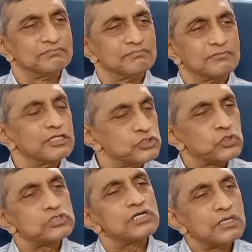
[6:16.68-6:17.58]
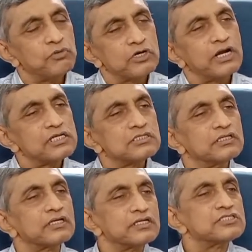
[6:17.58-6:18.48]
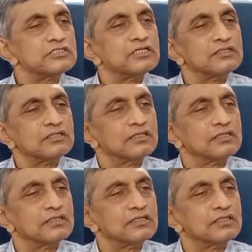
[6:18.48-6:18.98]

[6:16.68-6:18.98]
the Social Democrats and the Christian